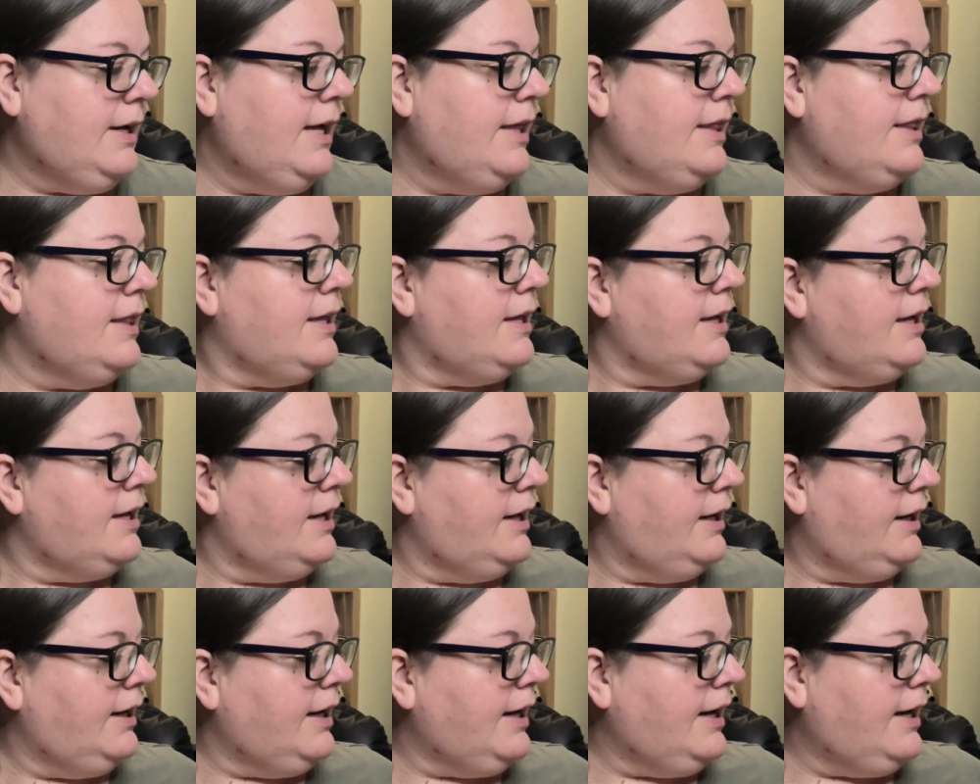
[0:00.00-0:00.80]
And
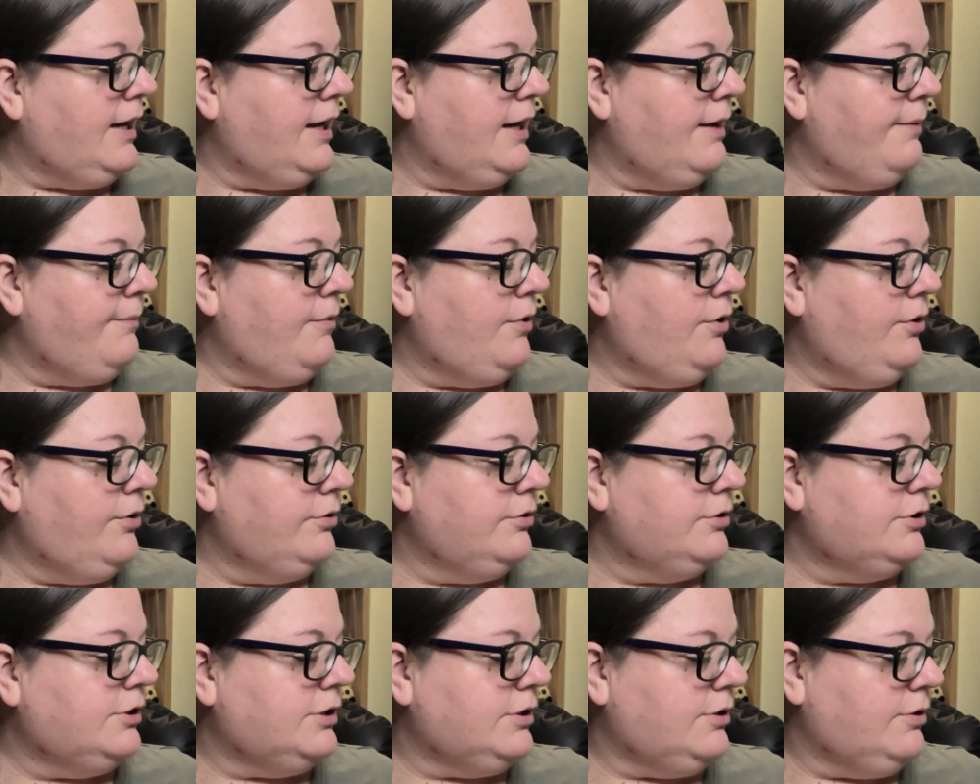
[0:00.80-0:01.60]
then I'm
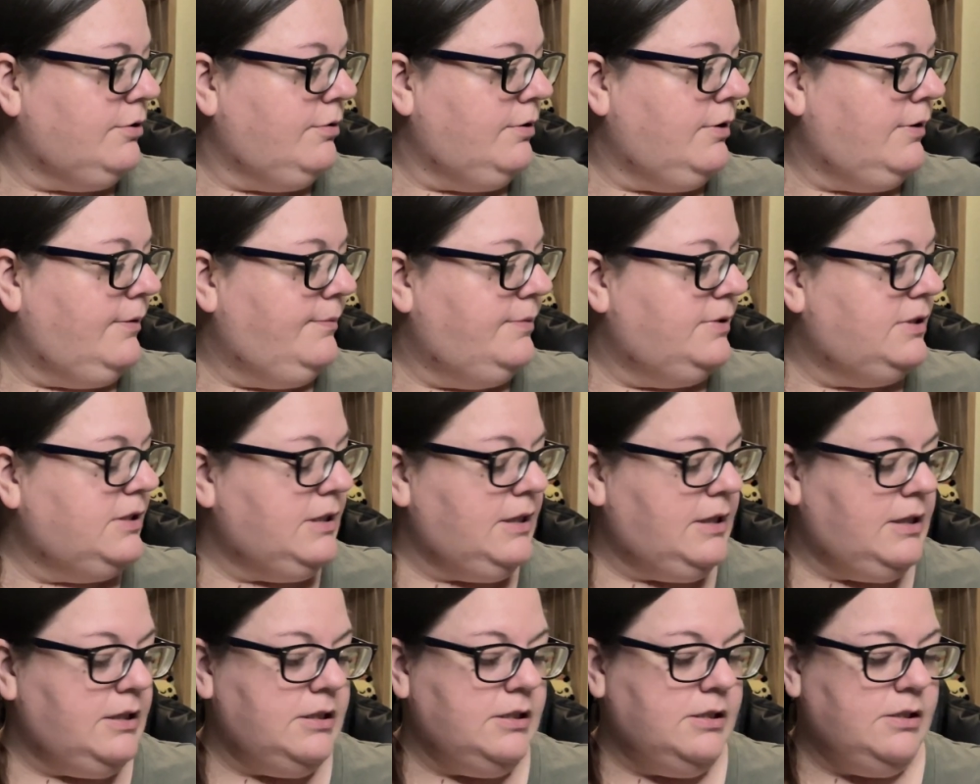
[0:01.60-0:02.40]
also
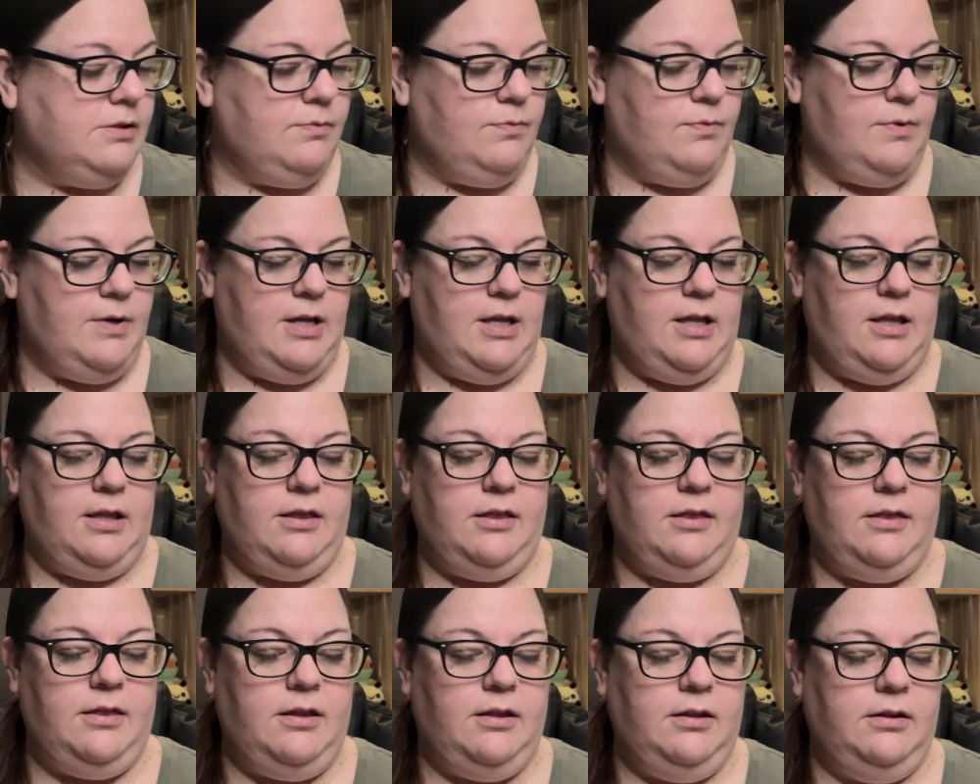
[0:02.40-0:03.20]
obsessed with,
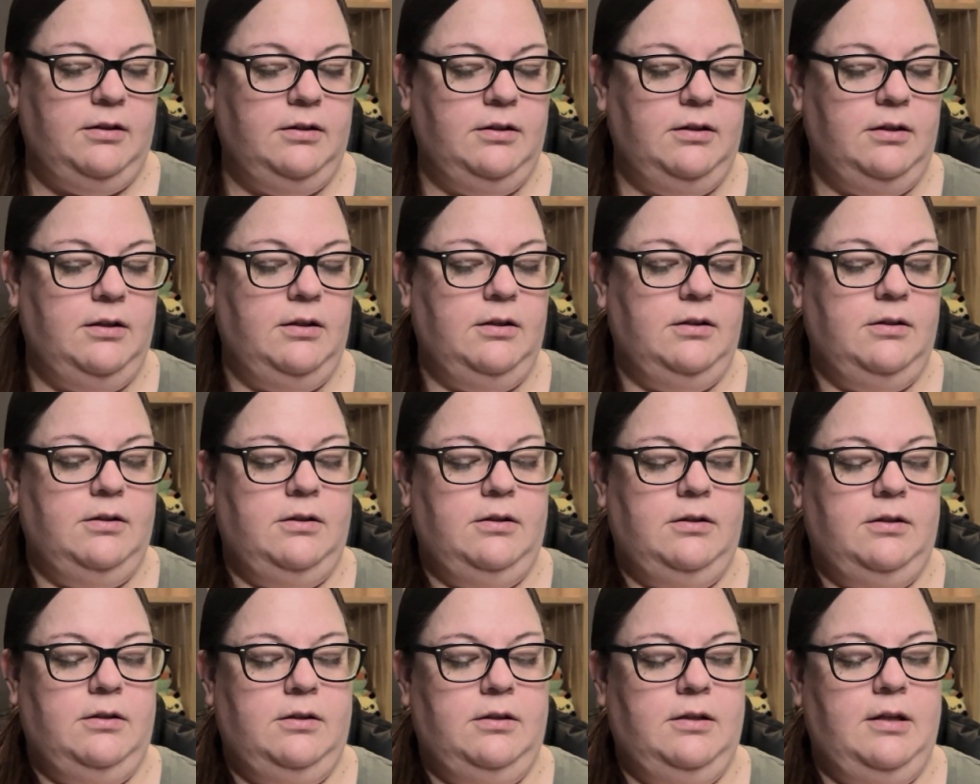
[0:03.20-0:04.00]

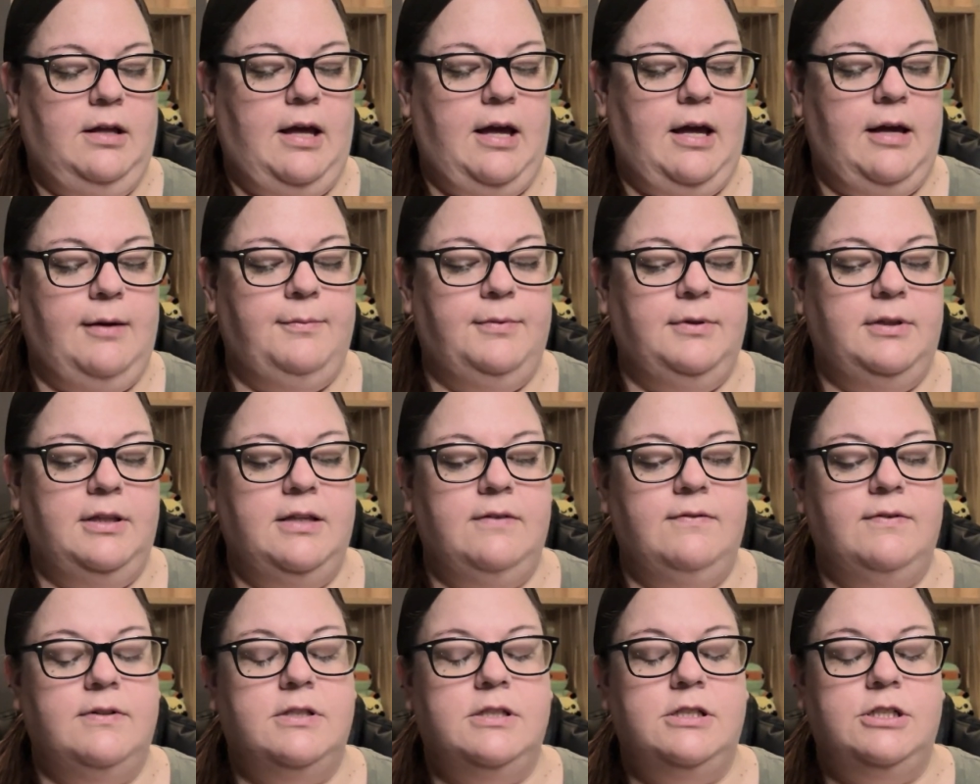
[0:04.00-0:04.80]
I
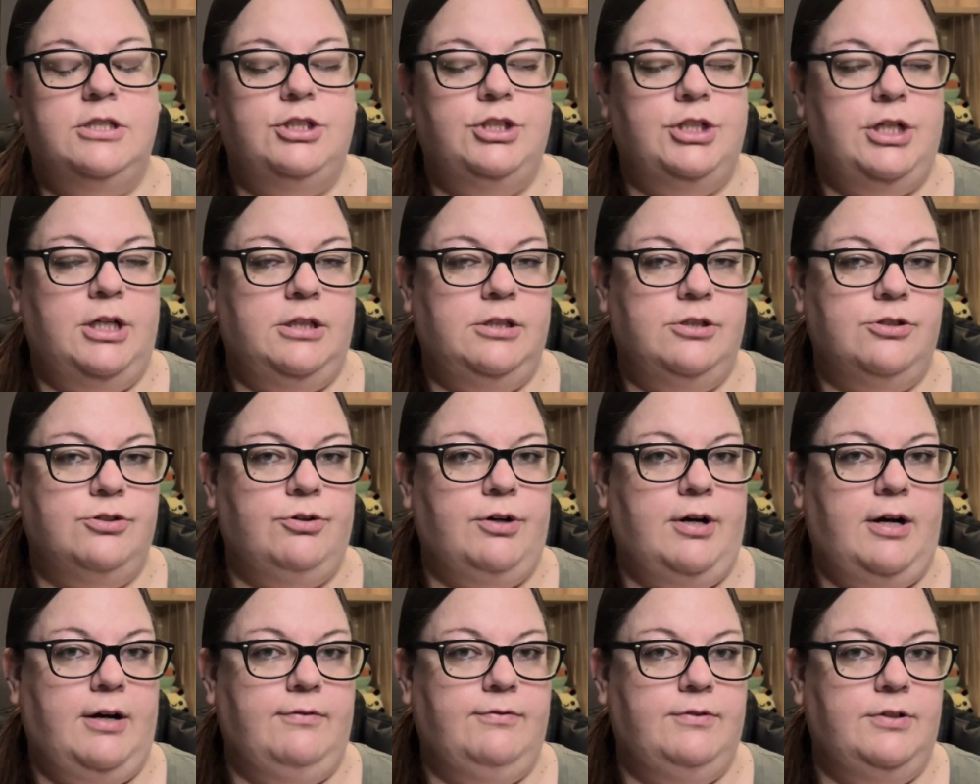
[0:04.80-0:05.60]
believe it's Jen's
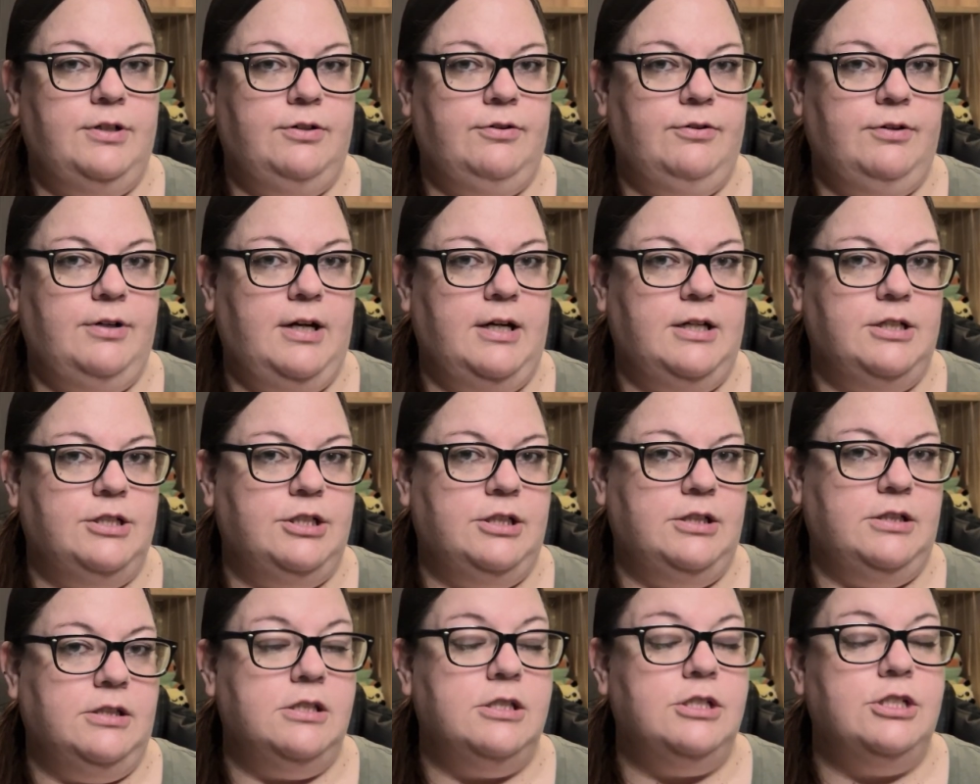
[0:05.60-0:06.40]
Crafty
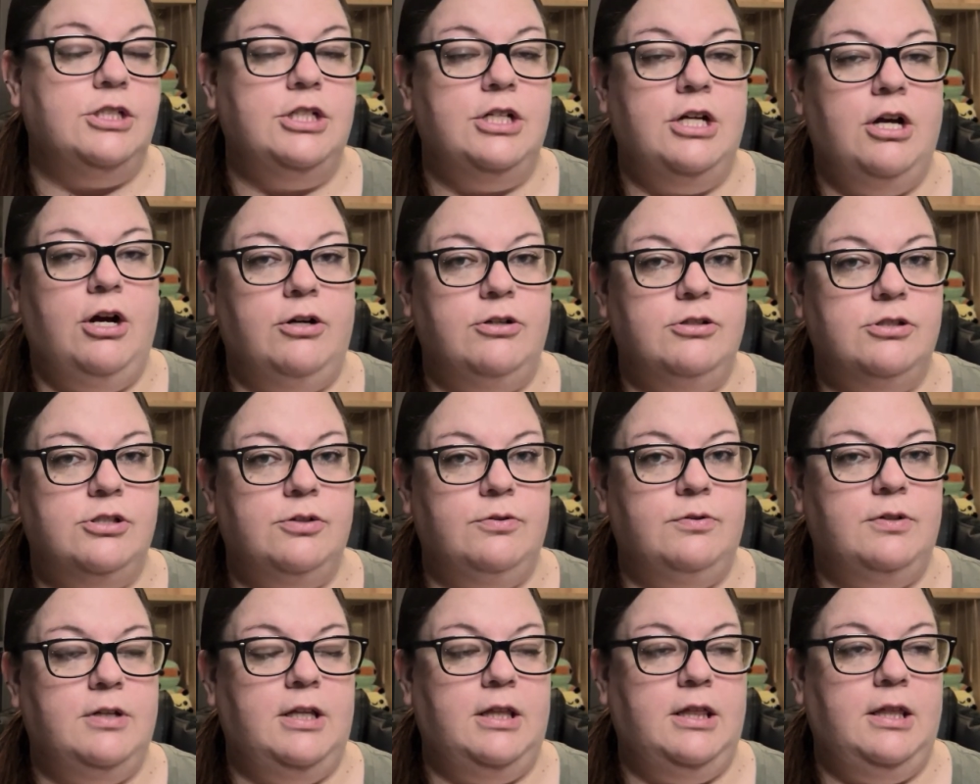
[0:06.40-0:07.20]
Creations. She
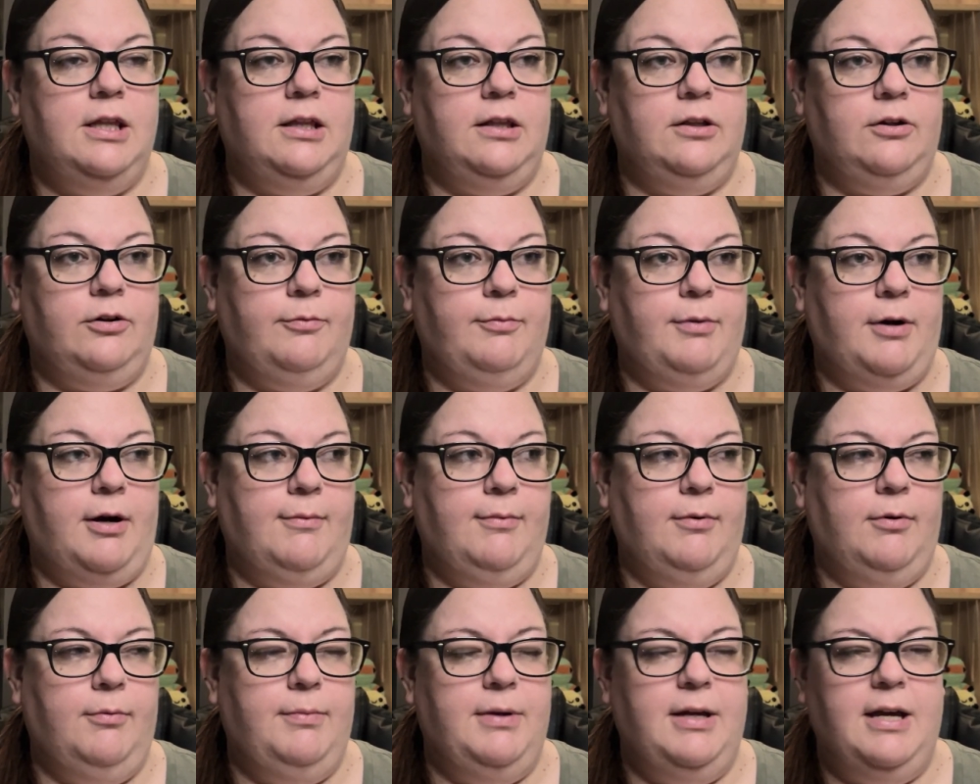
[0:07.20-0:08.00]
also did the little
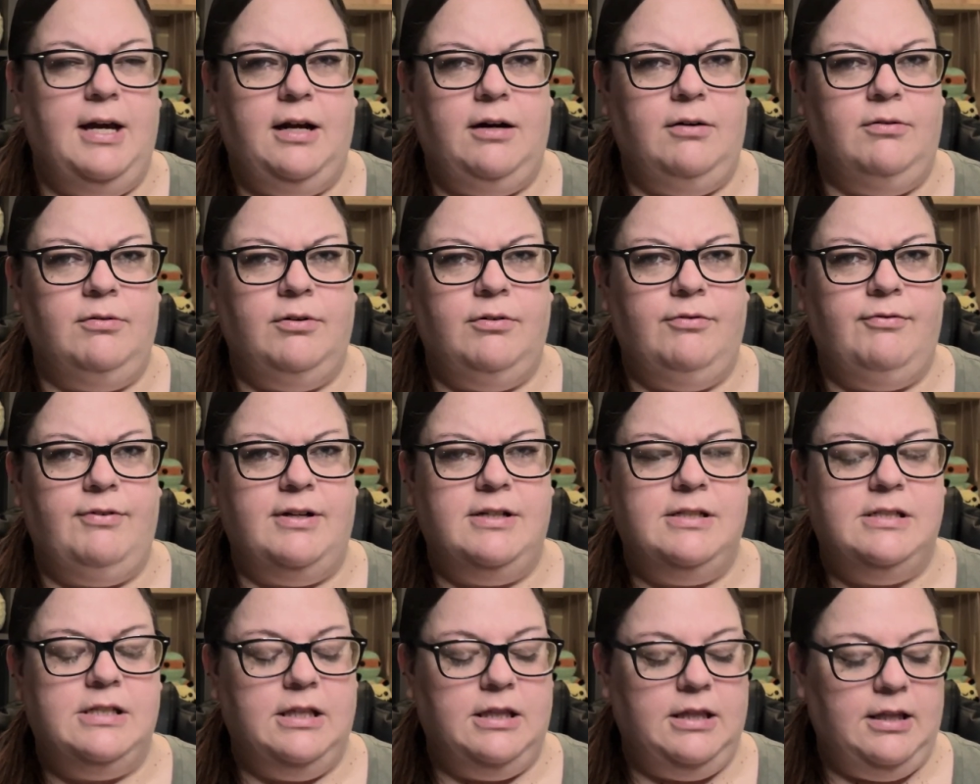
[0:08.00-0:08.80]
bobblebee. I don't know if
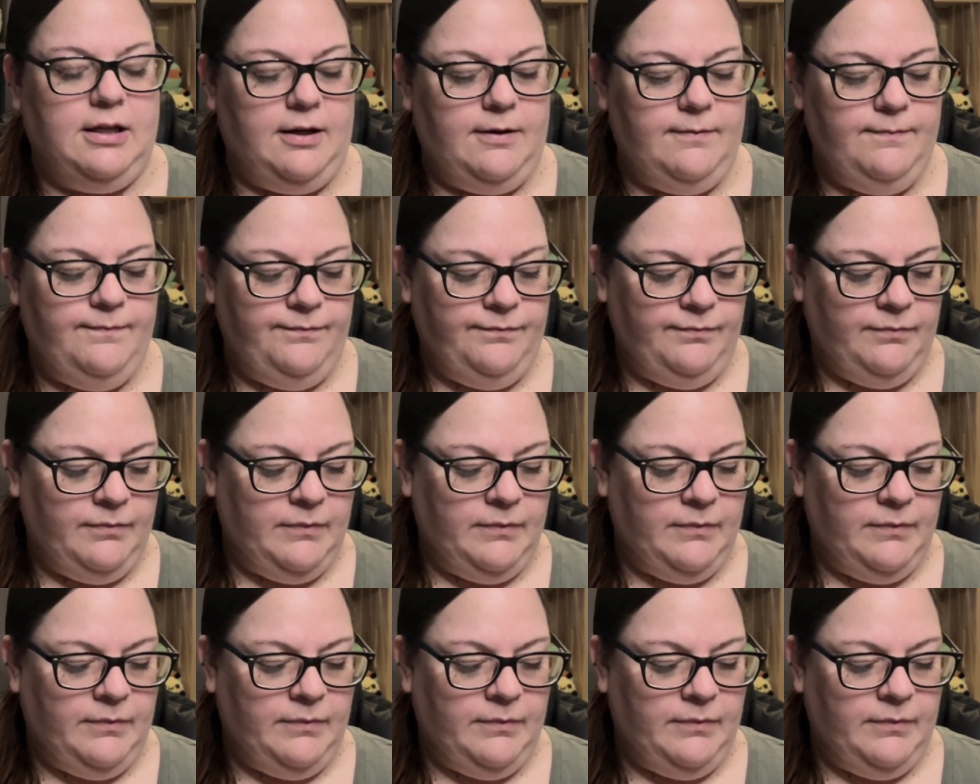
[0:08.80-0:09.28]
I said that.